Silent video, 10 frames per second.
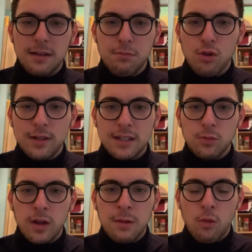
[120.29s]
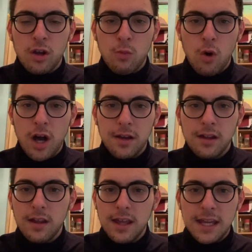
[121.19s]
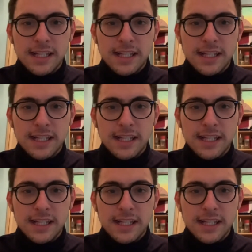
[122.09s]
And Pukki's in one-on-one. His